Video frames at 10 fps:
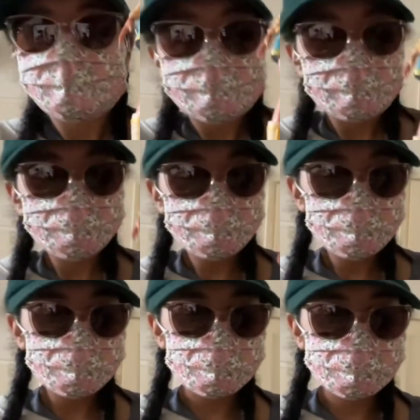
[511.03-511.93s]
Another
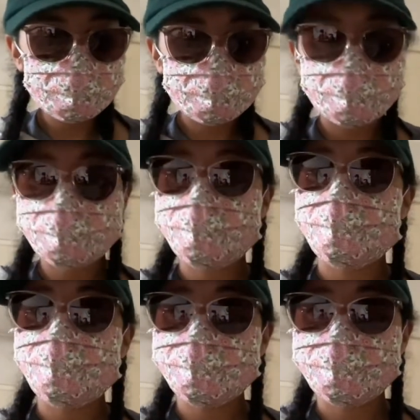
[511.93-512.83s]
factor that
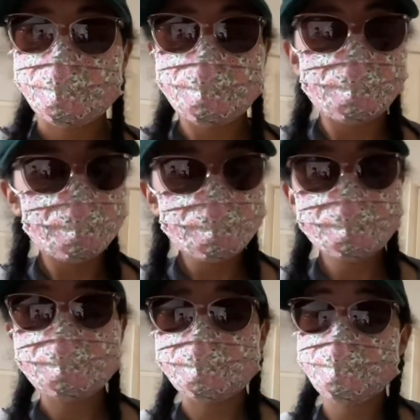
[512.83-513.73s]
surprised me about her is
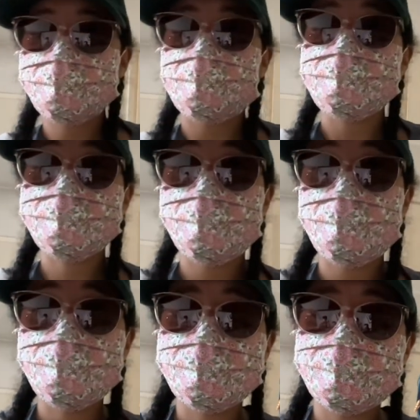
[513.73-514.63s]
that she's quite
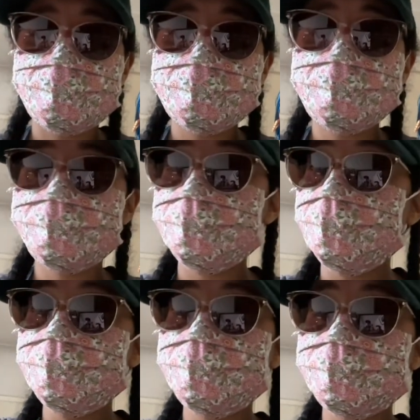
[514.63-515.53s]
tall. I mean,
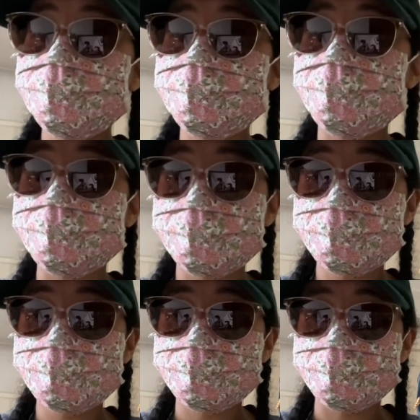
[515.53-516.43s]
nobody mentioned how tall
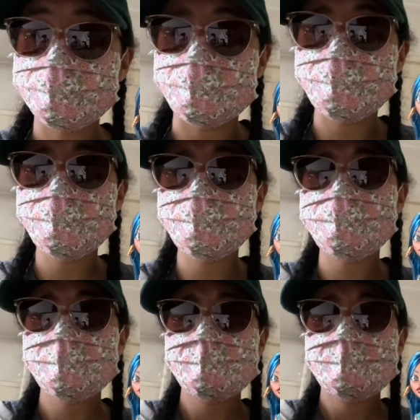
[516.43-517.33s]
she was.
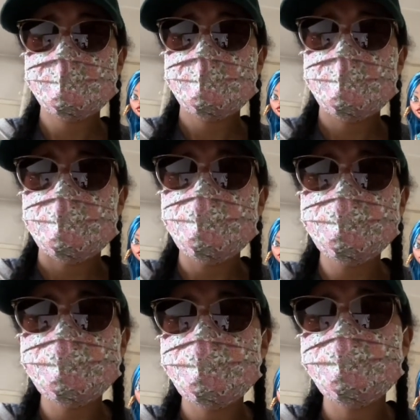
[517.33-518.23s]
I was
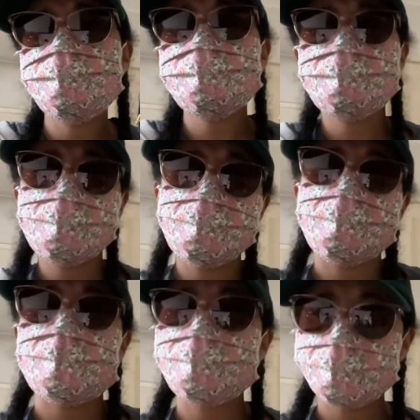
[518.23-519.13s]
thinking she'd be the
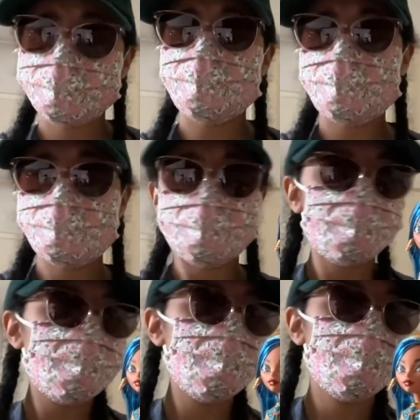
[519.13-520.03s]
average height of a
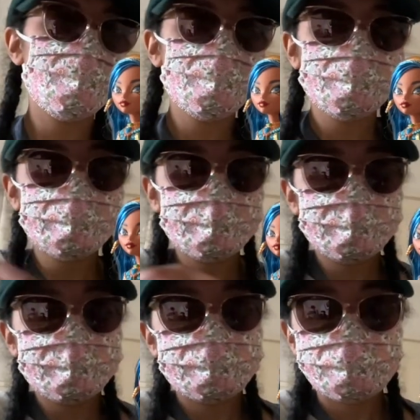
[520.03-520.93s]
doll.
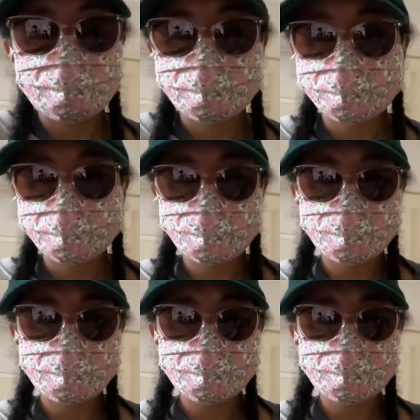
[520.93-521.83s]
I
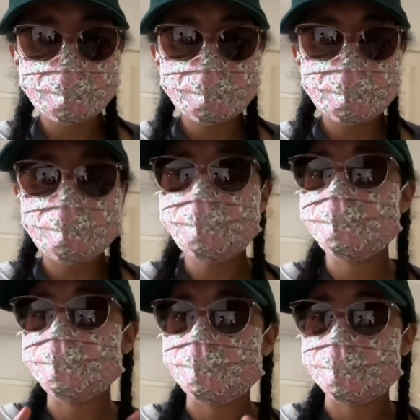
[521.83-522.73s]
really
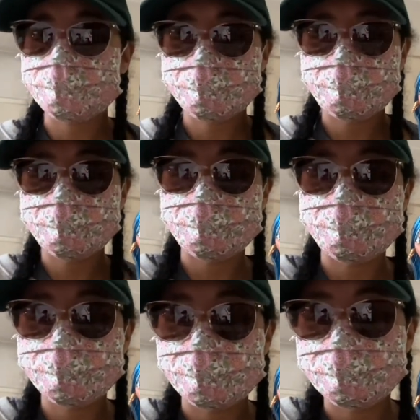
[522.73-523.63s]
should get my other
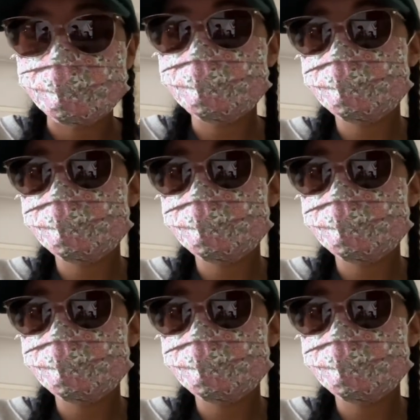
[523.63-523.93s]
camera out, but